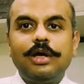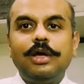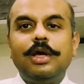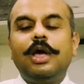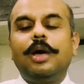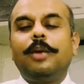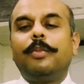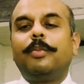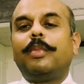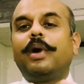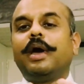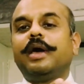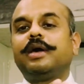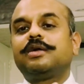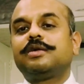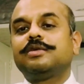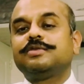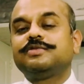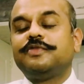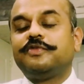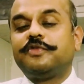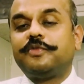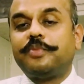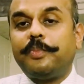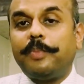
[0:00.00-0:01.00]

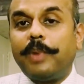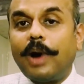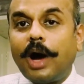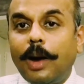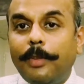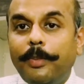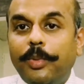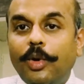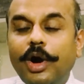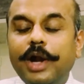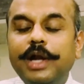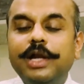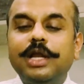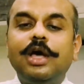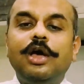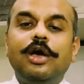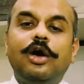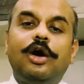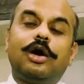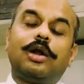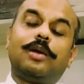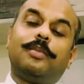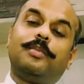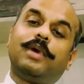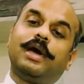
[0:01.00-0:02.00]
Microsoft PowerPoint, or
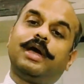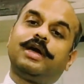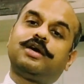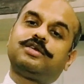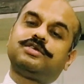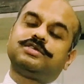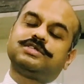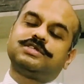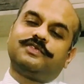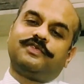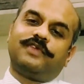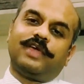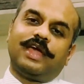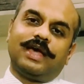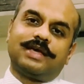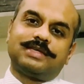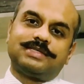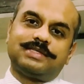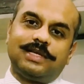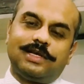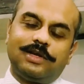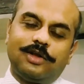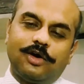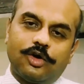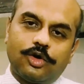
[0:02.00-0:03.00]
a Microsoft Excel
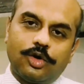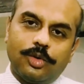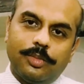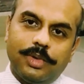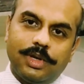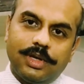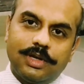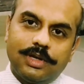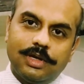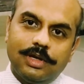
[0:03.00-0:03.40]
document.